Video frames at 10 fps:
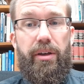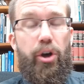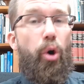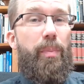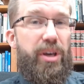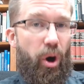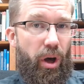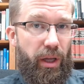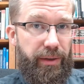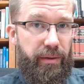go
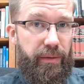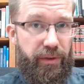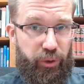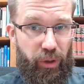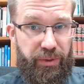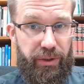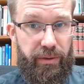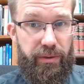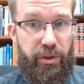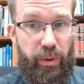beyond the scripture
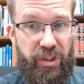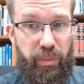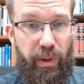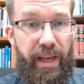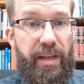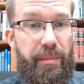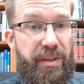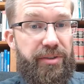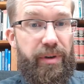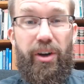to explain a
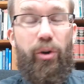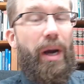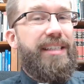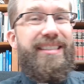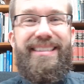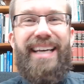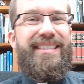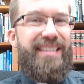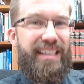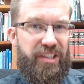mystery that Christ
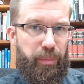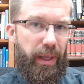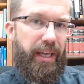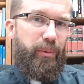doesn't explain